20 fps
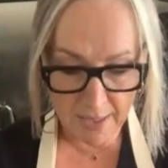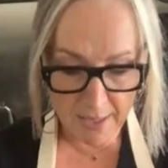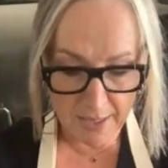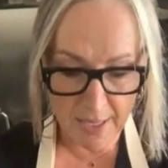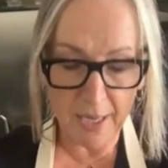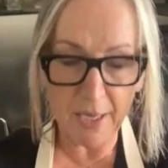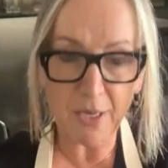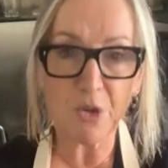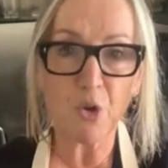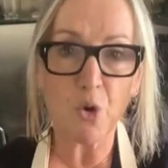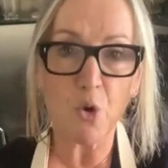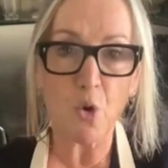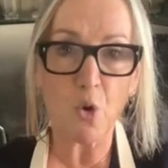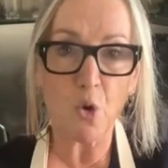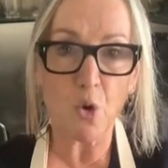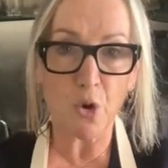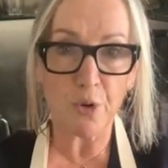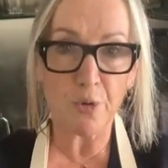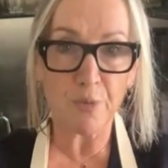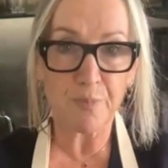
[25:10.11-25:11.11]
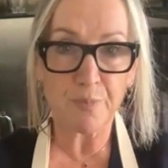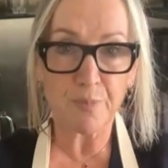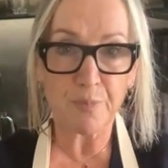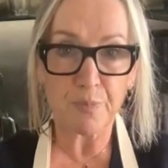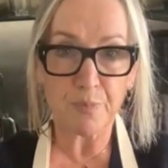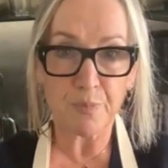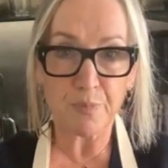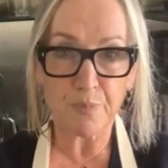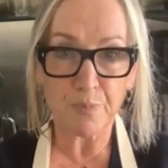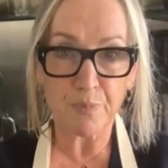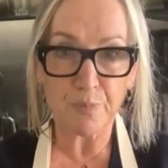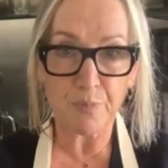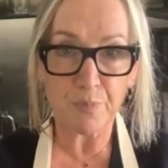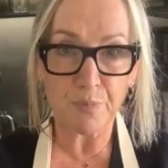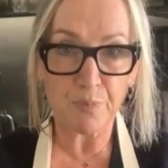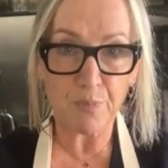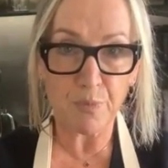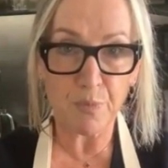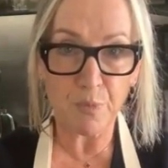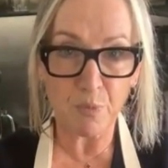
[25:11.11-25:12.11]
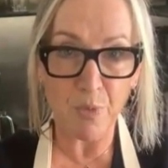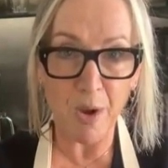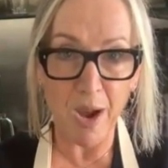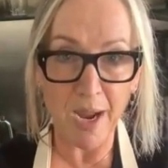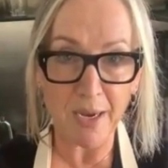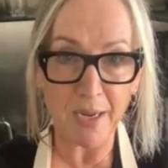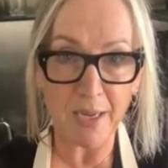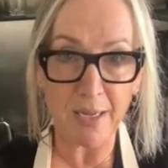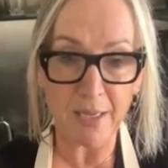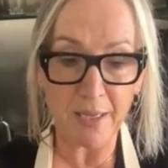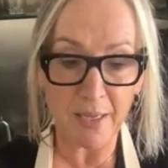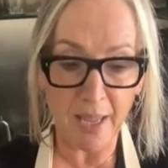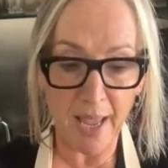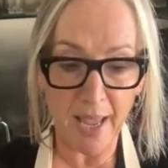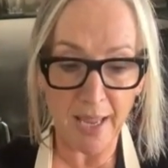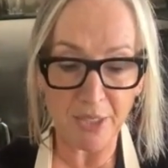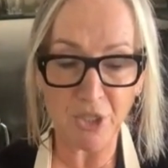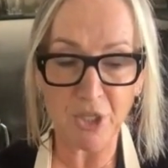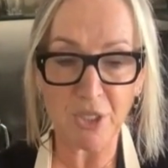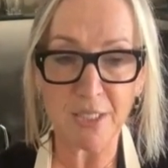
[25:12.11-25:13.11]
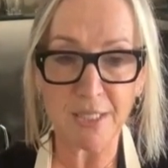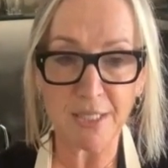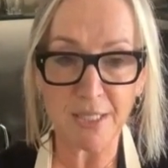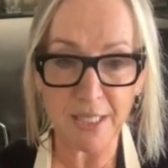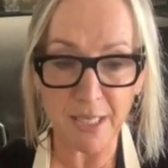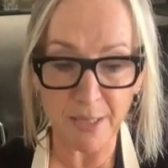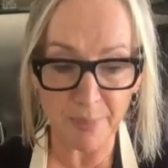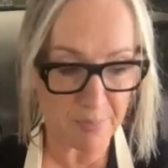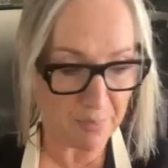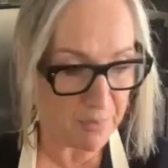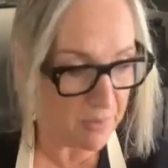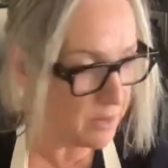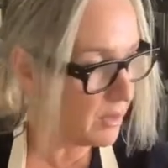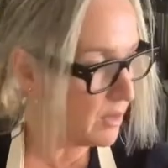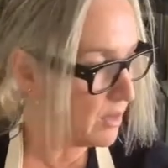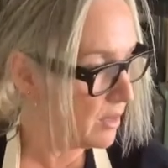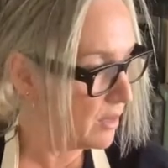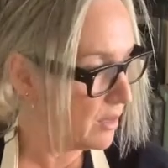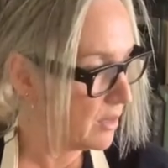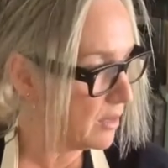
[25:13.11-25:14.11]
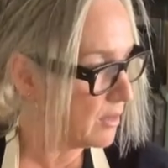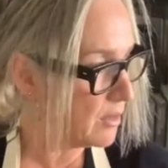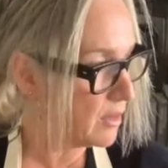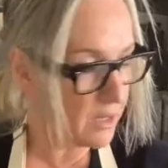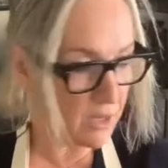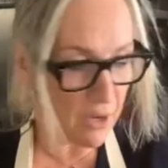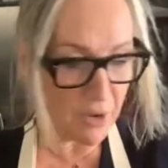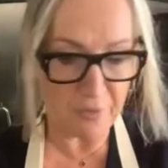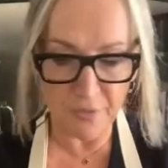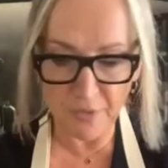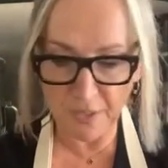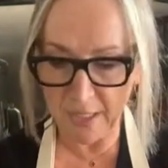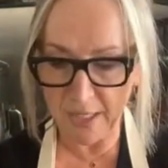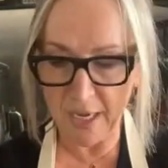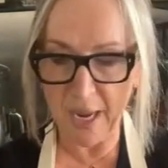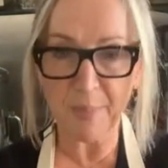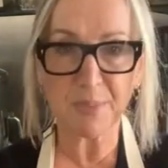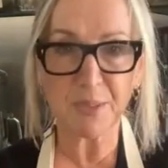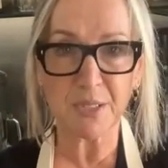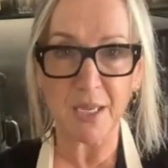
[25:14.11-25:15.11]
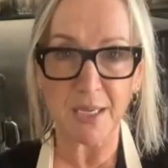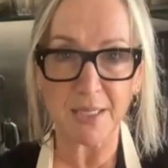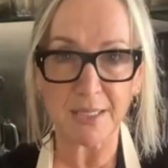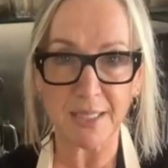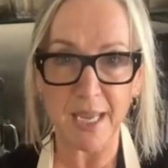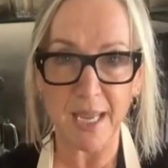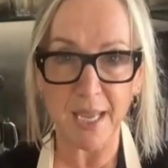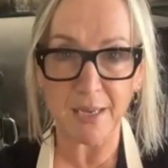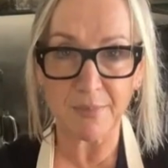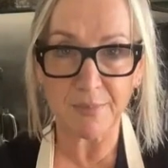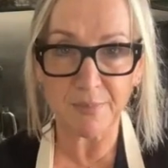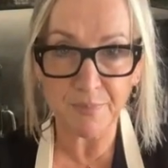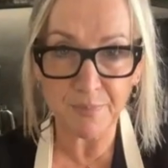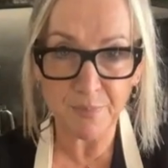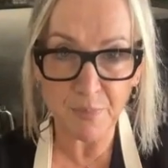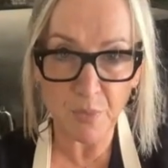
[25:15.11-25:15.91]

Get your rack and just tip the loaf tin upside down